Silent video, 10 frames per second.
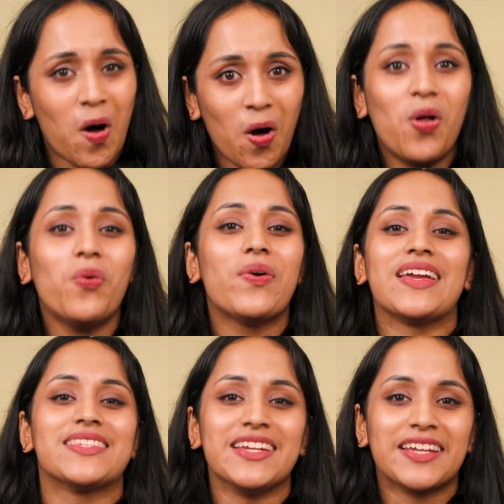
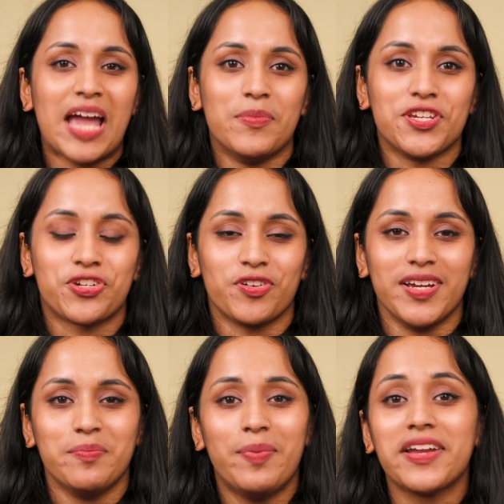always in
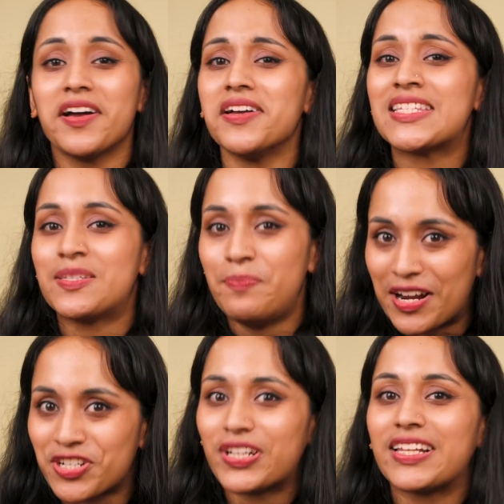chemistry, but
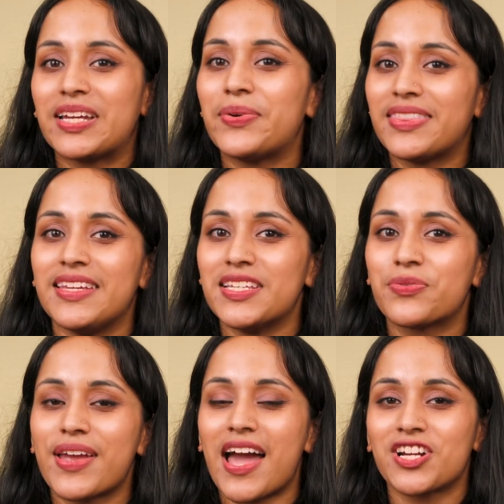especially with these
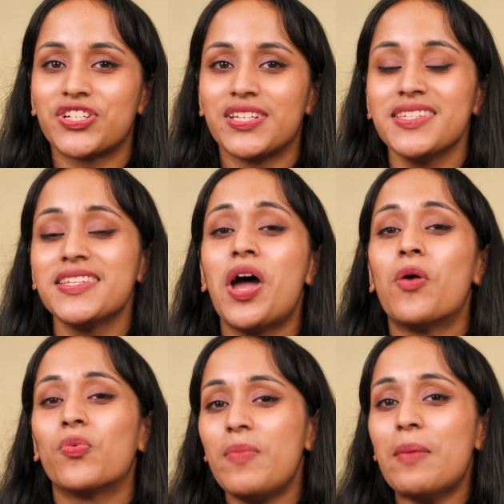reactions,
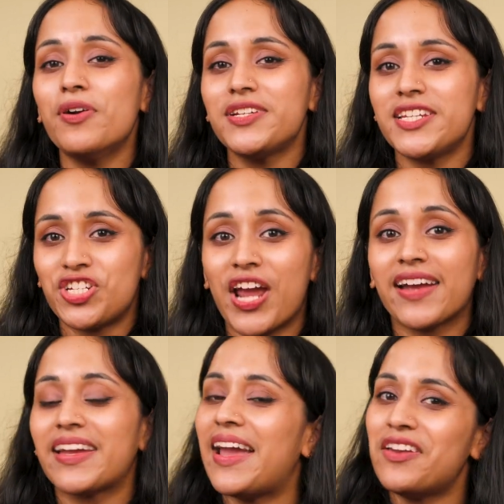remember to
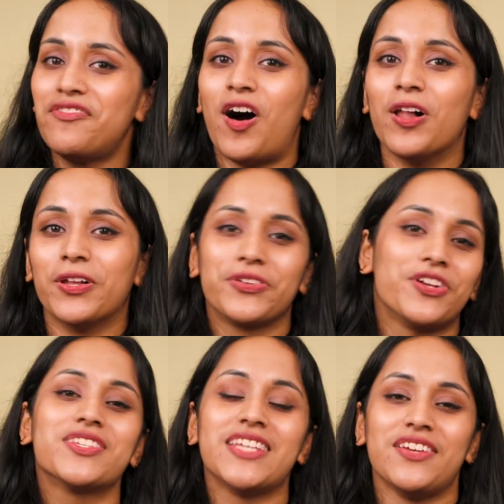check and follow
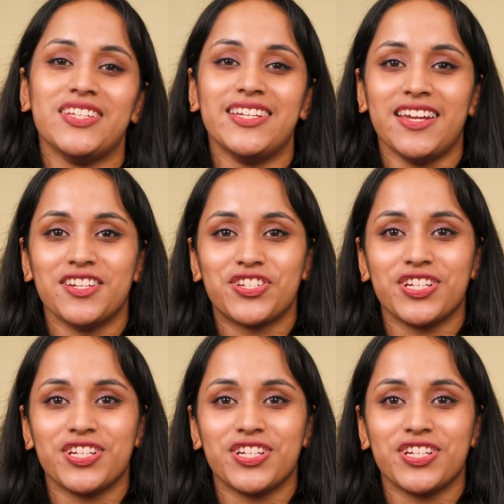your safety data